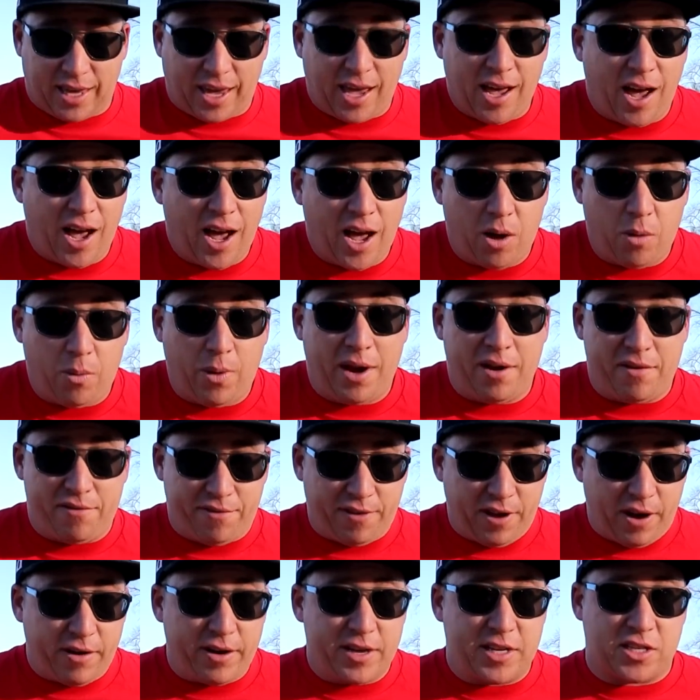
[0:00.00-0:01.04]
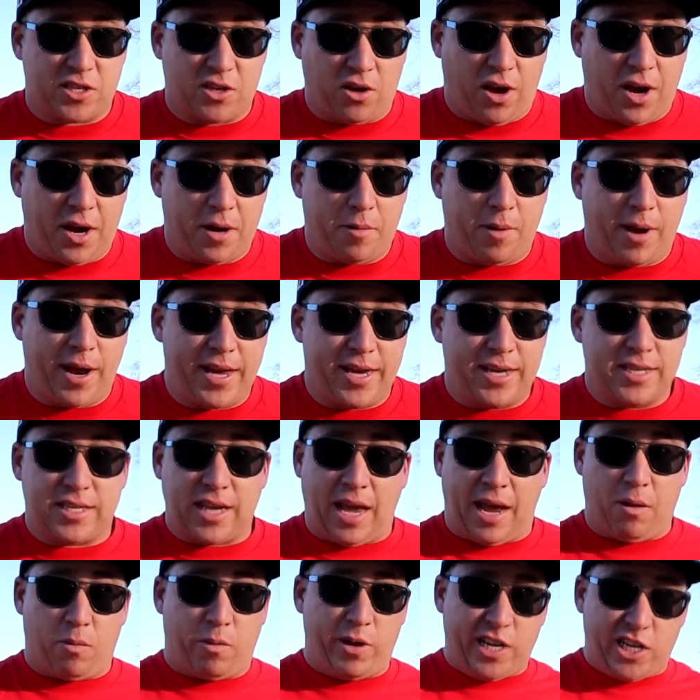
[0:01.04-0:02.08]
car went very sideways
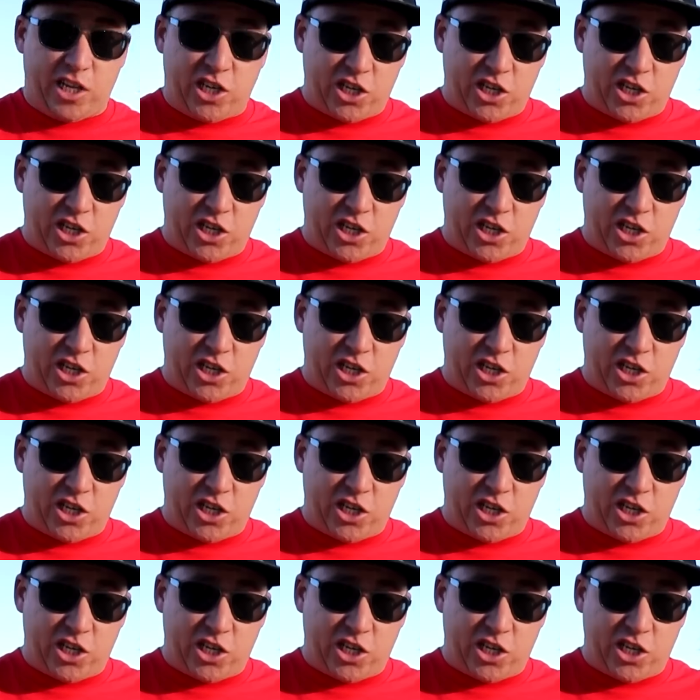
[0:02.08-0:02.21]
and we